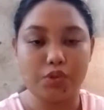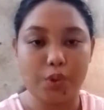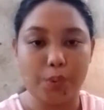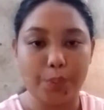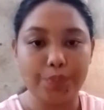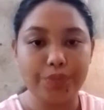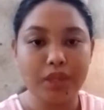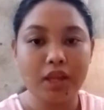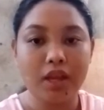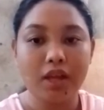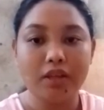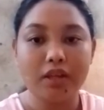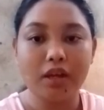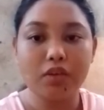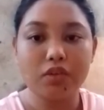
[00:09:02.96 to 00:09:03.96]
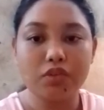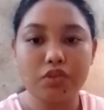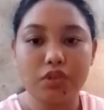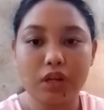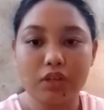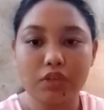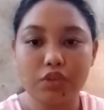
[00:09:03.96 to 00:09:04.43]
So the
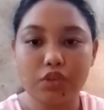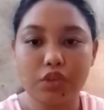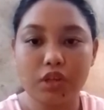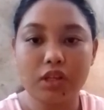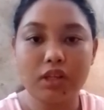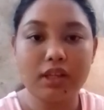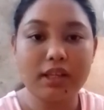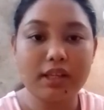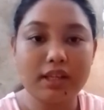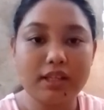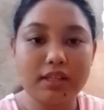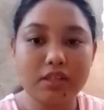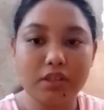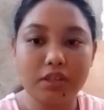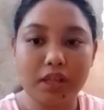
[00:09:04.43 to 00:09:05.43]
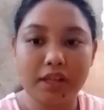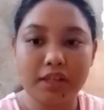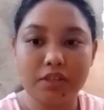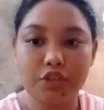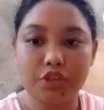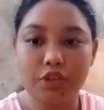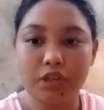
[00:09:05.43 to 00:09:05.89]
construction,
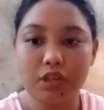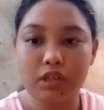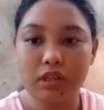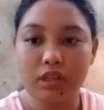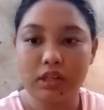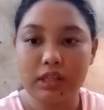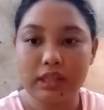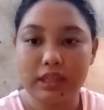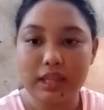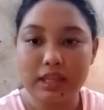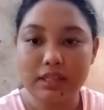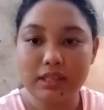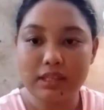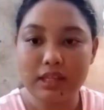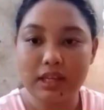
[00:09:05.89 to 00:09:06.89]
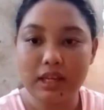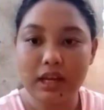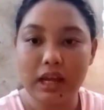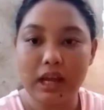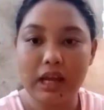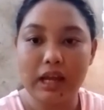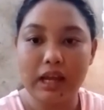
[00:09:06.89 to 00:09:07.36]
installation, testing,
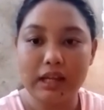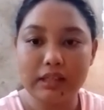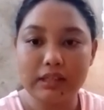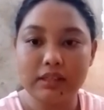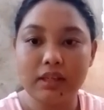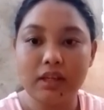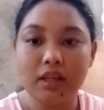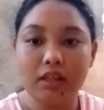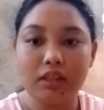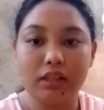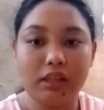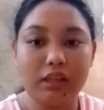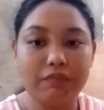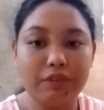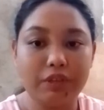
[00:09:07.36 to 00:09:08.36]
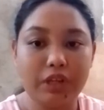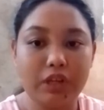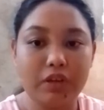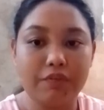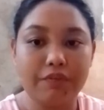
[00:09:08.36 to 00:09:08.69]
and delivery